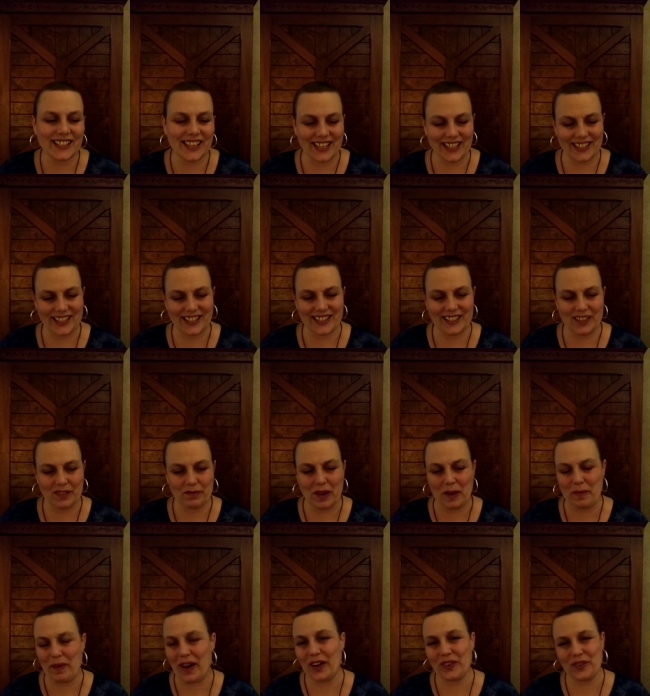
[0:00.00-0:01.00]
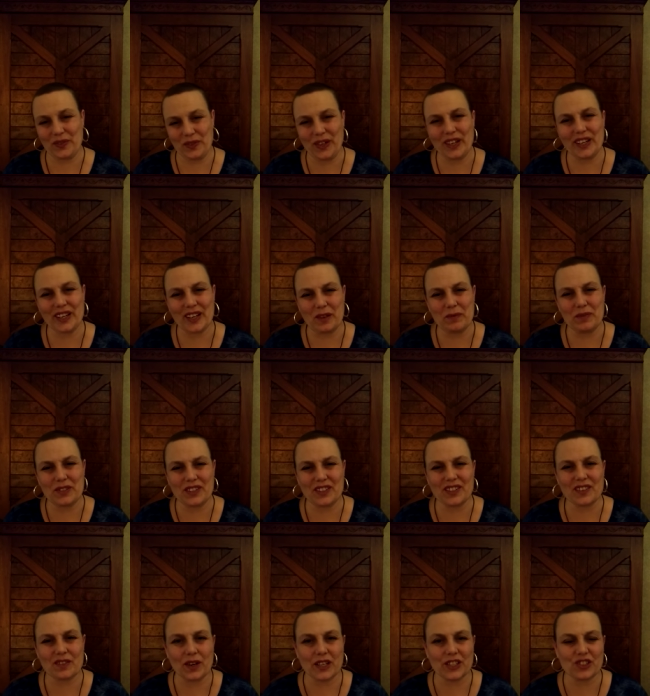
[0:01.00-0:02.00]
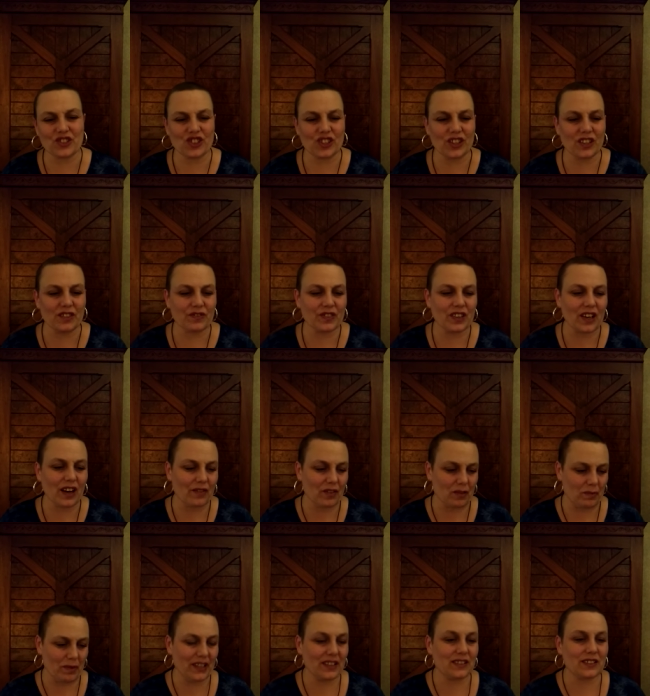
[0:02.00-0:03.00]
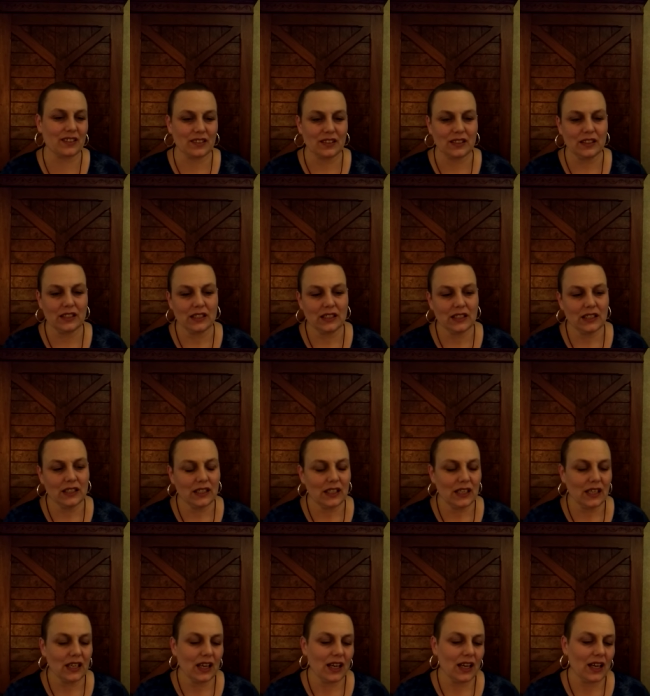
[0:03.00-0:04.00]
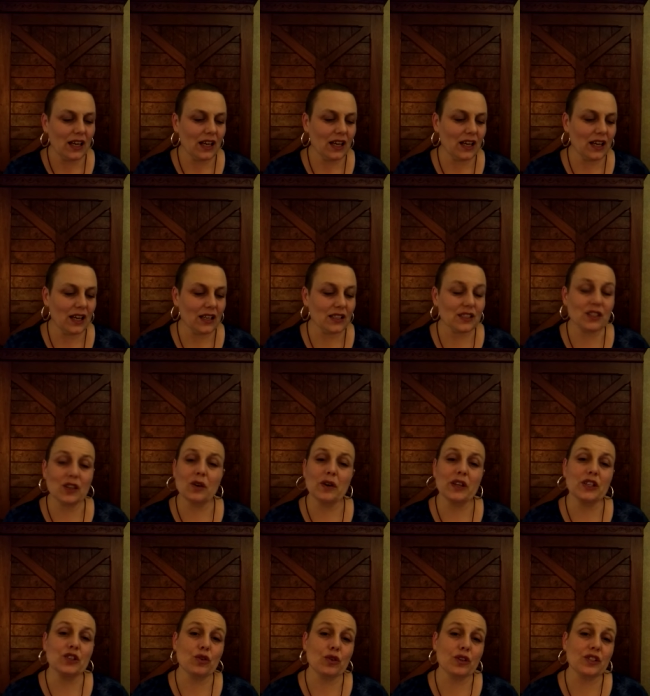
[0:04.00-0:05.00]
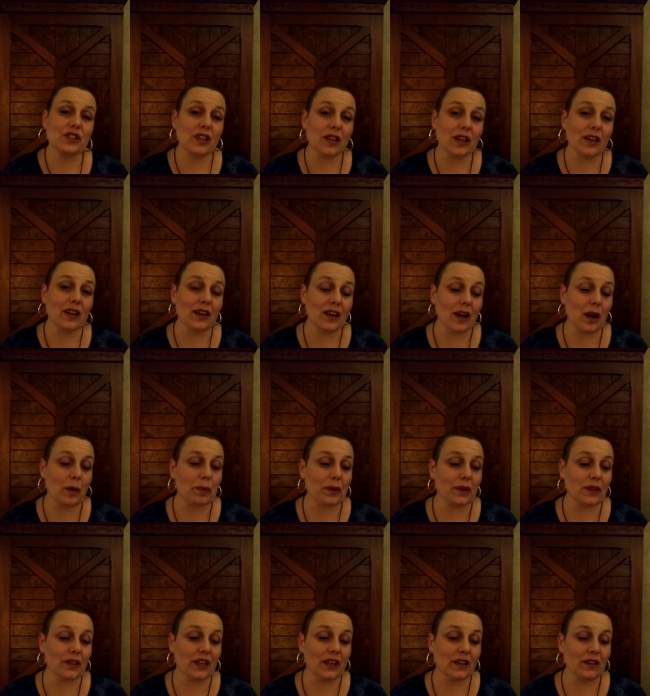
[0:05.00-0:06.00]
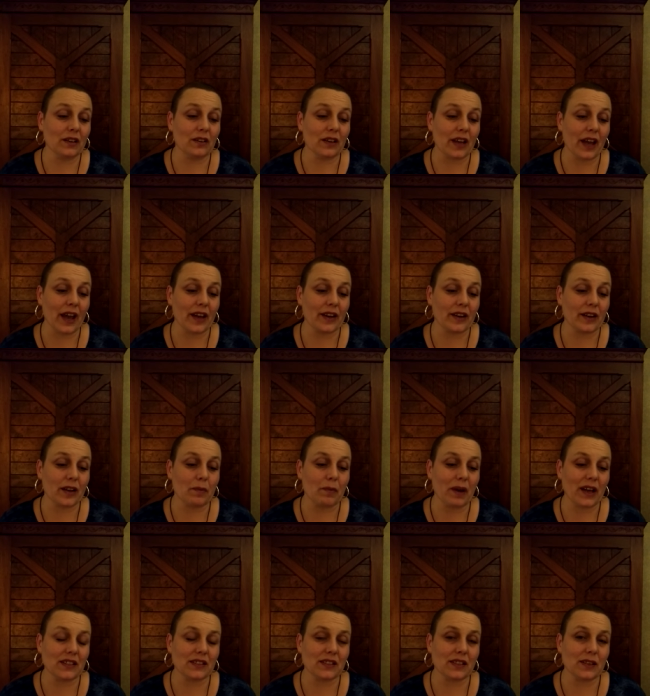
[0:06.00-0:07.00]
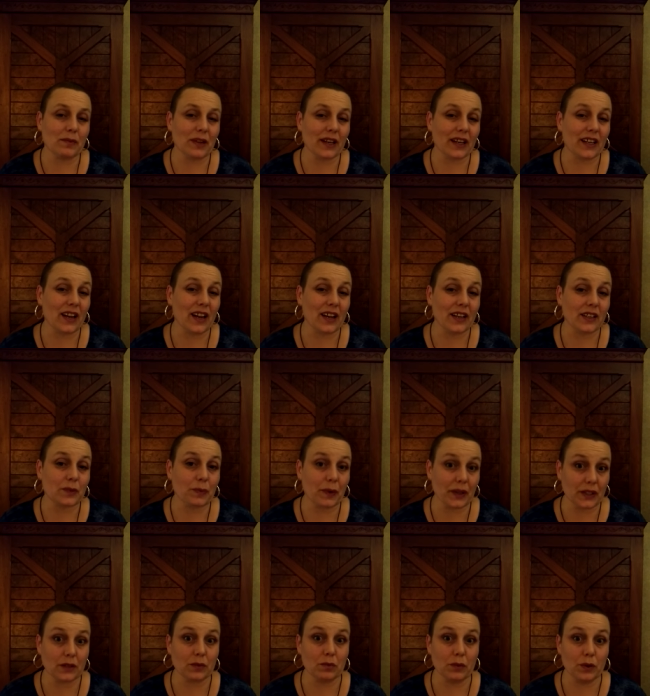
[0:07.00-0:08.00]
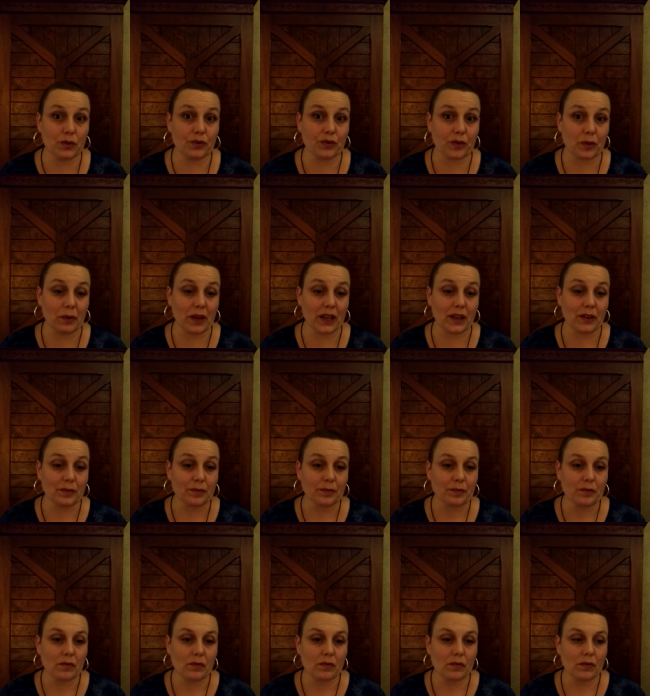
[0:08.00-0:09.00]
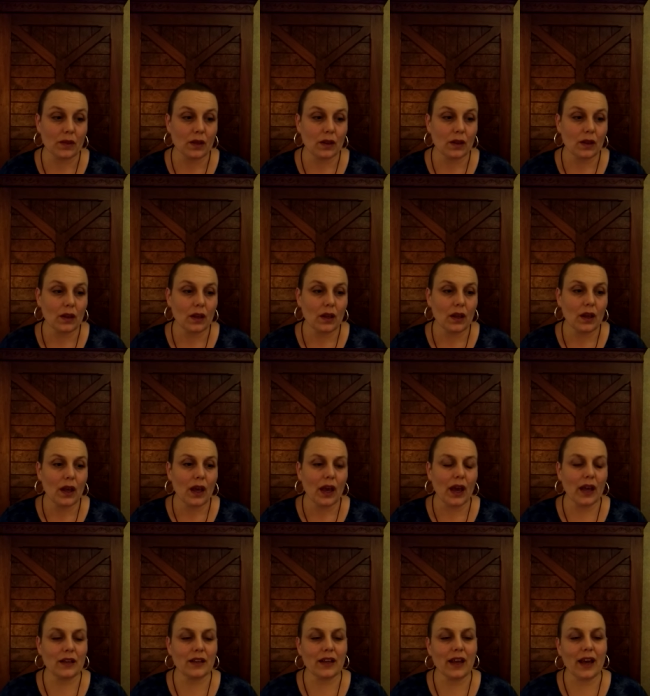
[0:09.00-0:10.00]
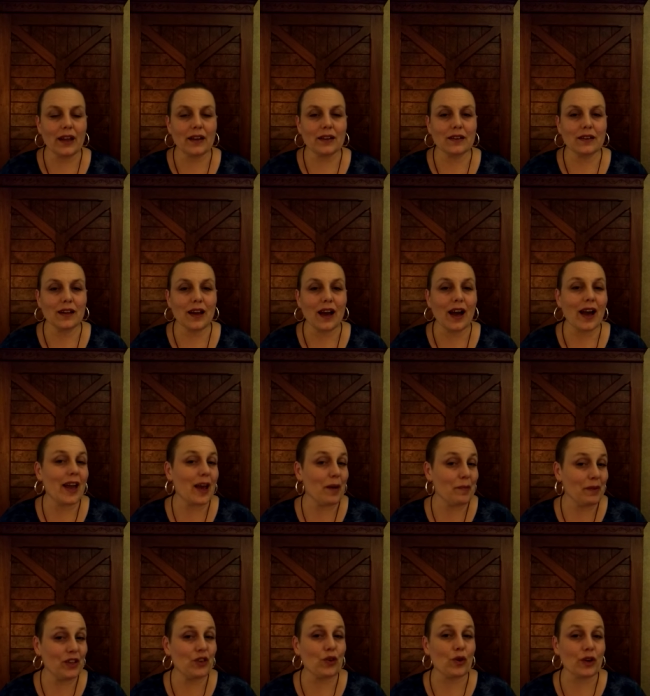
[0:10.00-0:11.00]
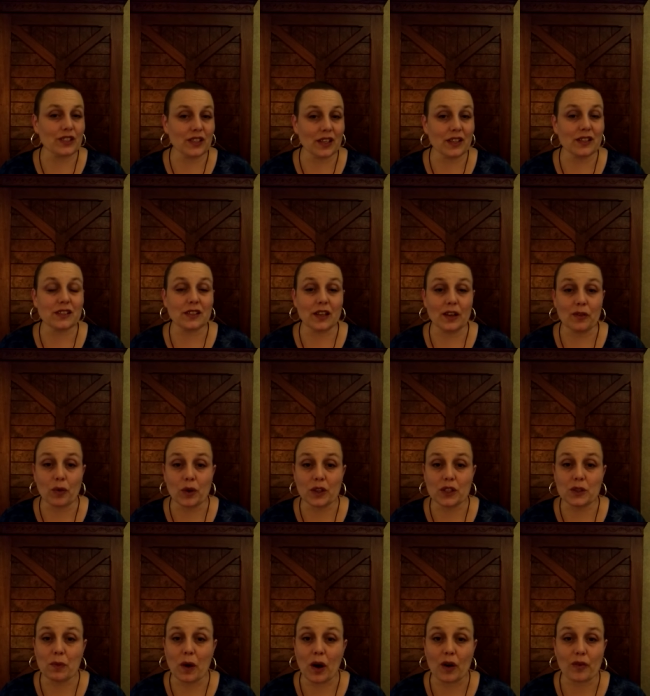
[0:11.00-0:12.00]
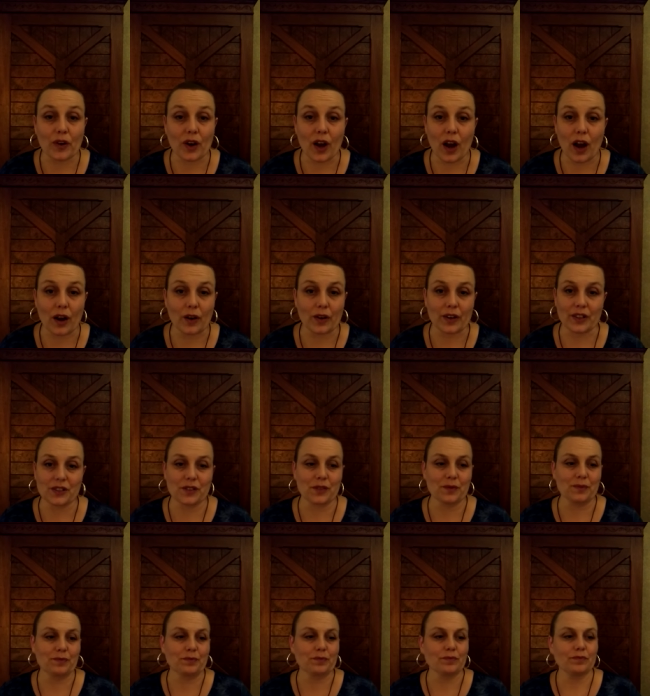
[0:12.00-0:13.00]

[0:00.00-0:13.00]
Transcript: taste in my mouth when it comes to the question of government. Uh, so, endorsing a political candidate might seem like an unexpected move for me. And yet, I am endorsing Steve Woodsmall for Congress.